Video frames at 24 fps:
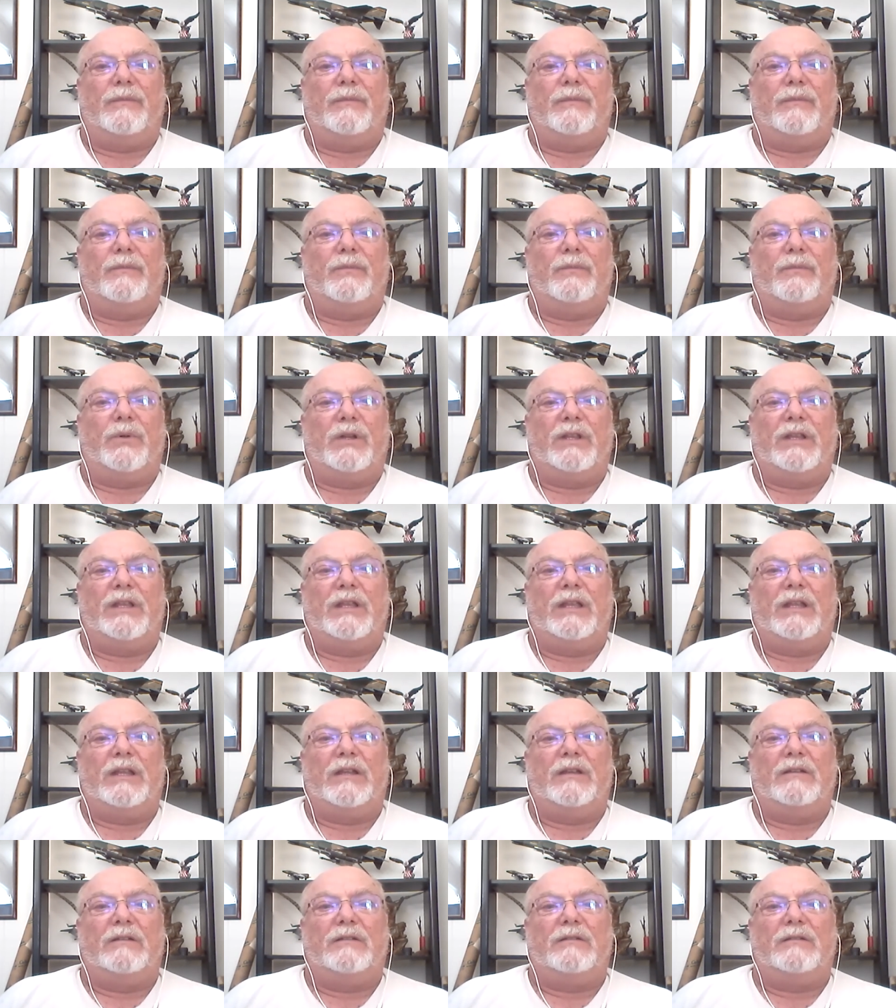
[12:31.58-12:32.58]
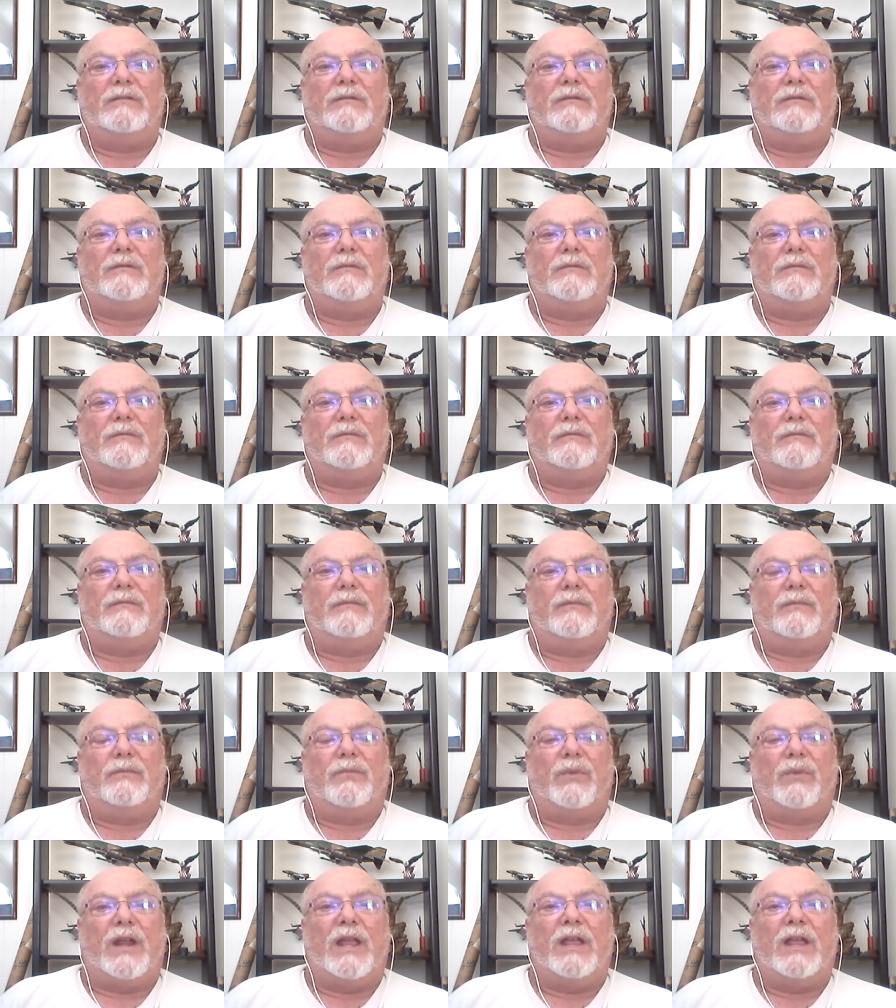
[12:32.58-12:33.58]
putting in
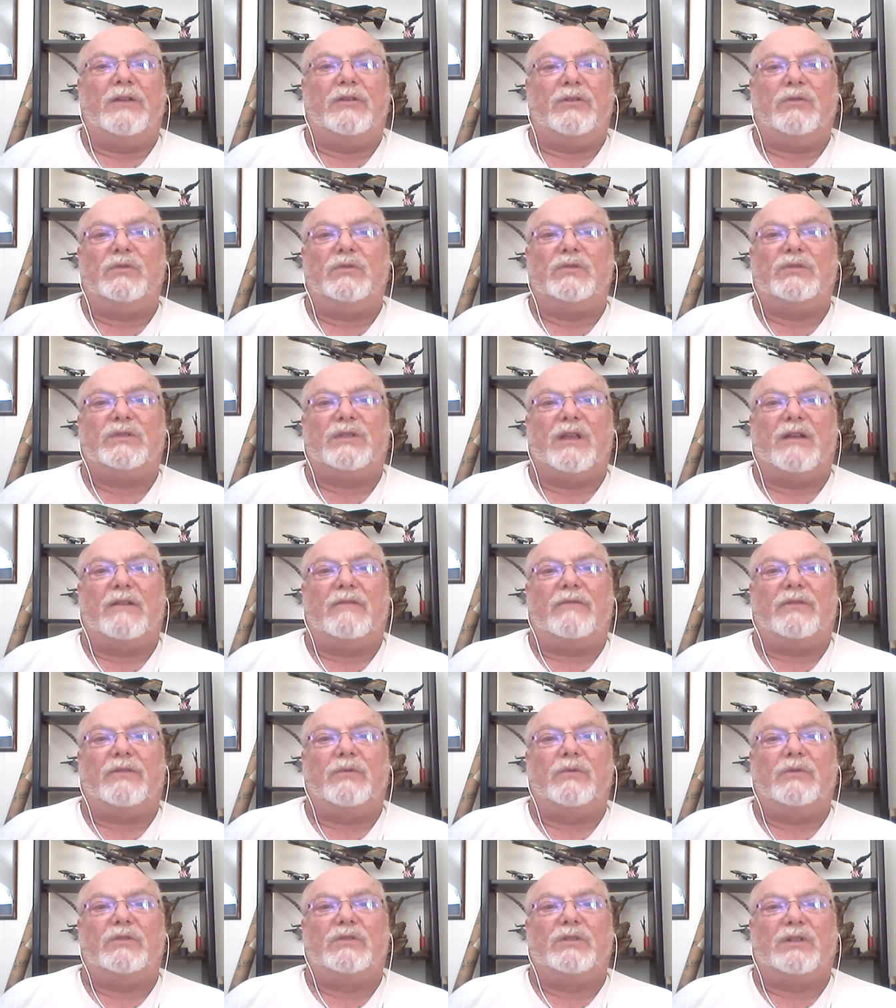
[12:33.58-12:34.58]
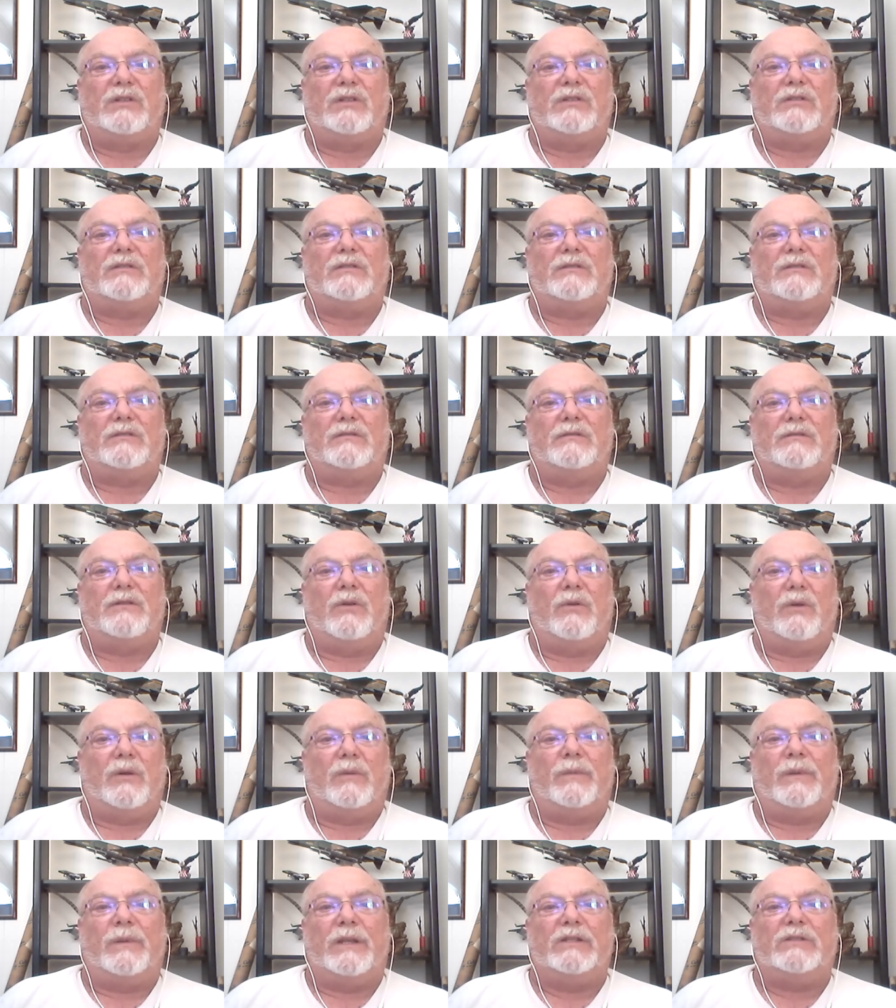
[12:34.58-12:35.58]
brand new stuff that was just a
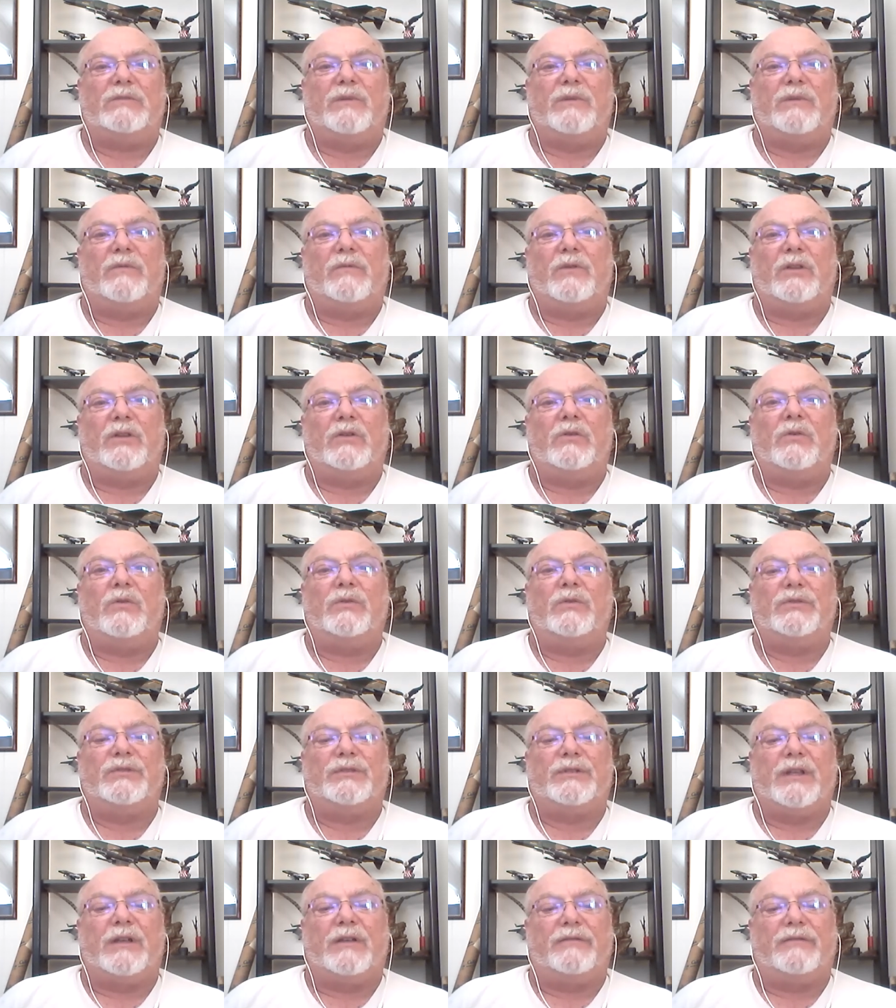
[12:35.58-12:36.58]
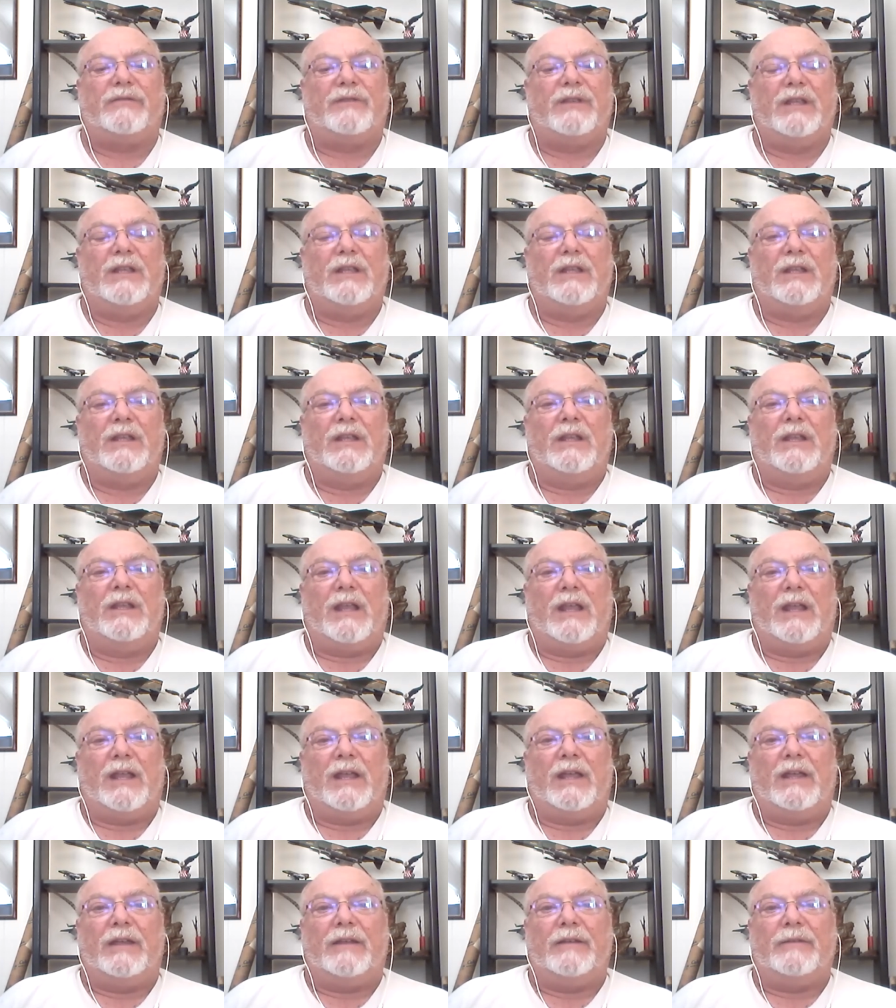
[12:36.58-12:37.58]
replacement for the old stuff.
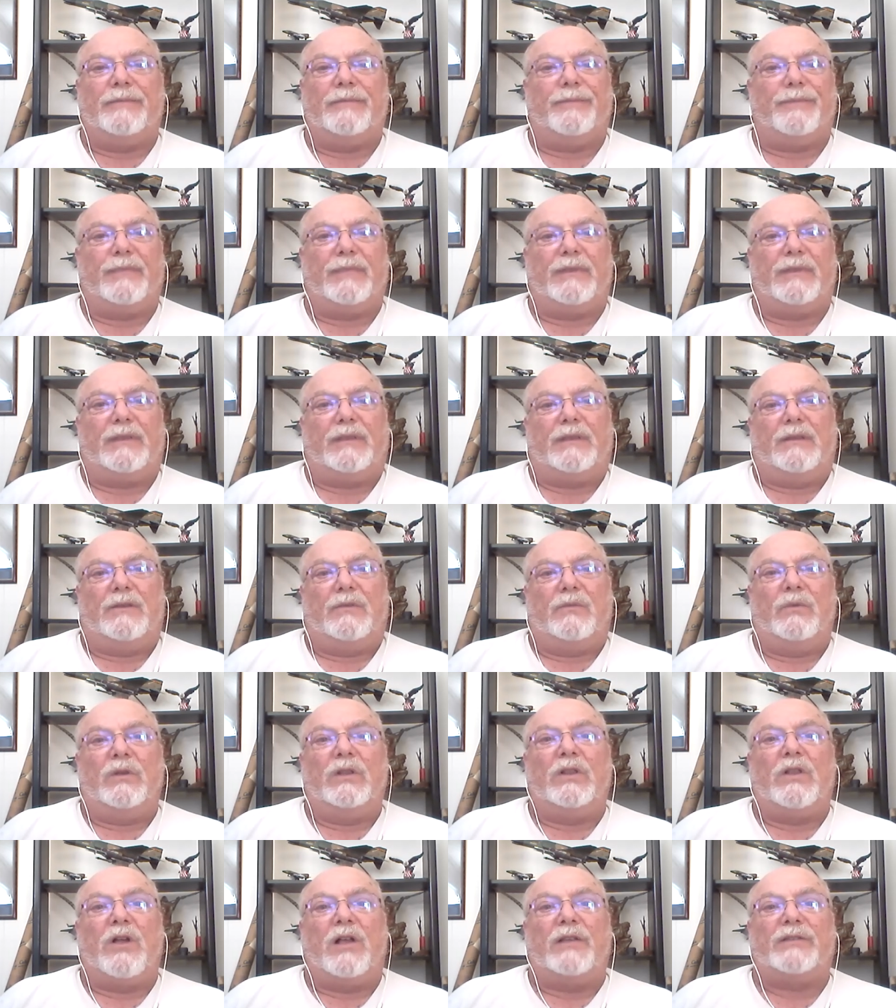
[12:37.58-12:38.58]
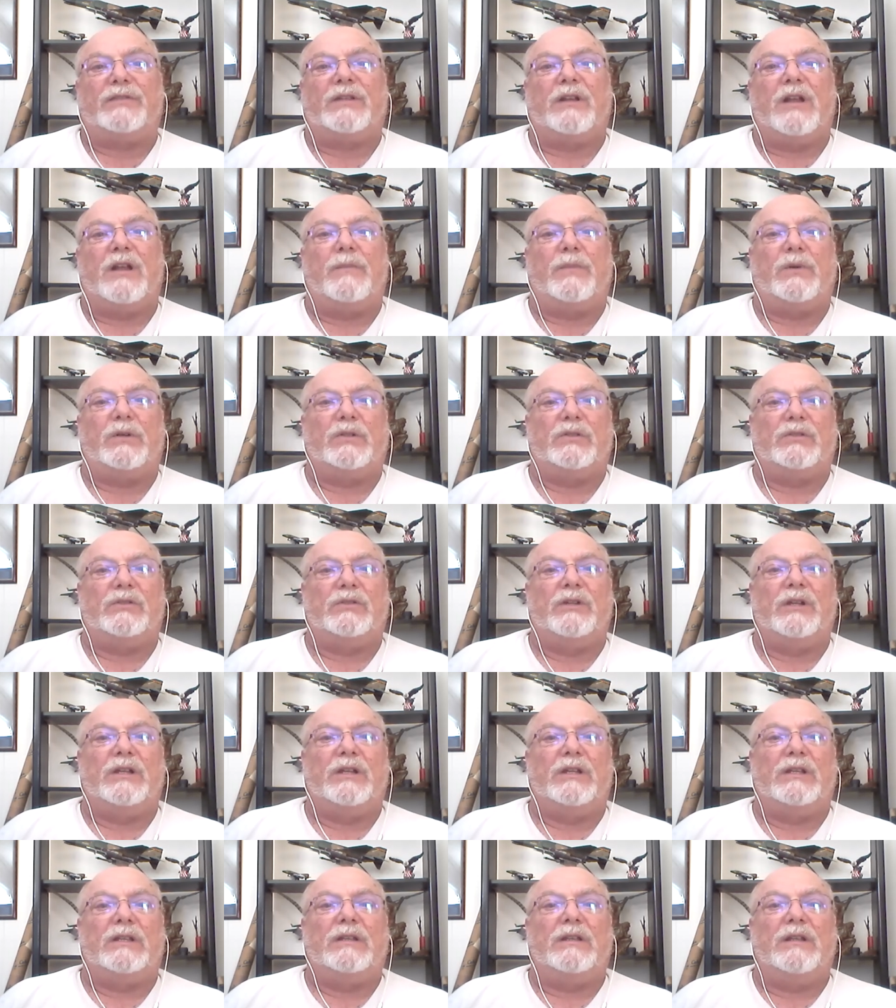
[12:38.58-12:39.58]
And we lost an
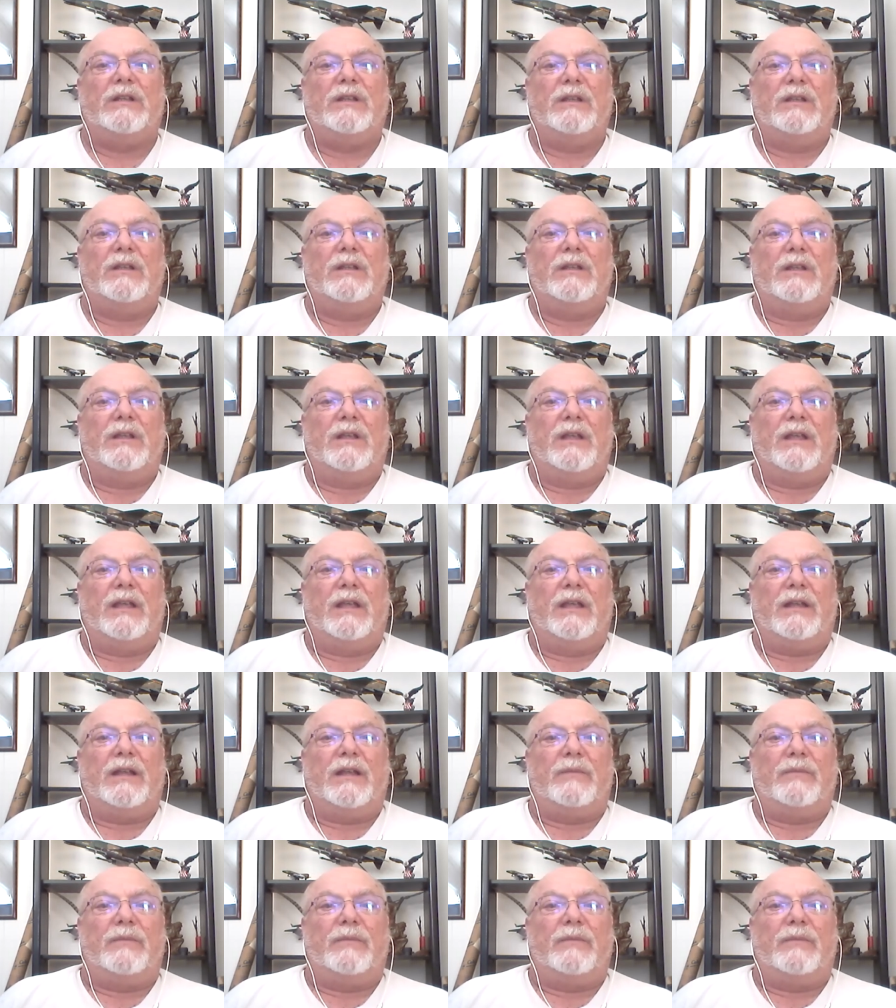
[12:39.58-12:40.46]
opportunity. And I'm